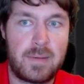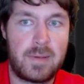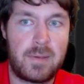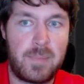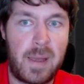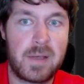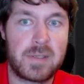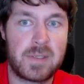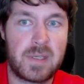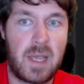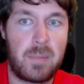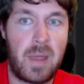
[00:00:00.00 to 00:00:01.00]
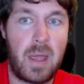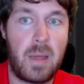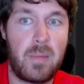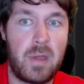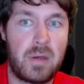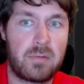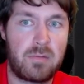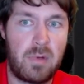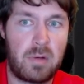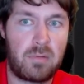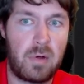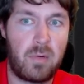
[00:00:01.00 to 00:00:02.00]
spouse is type M and
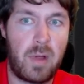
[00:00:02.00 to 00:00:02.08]
wrote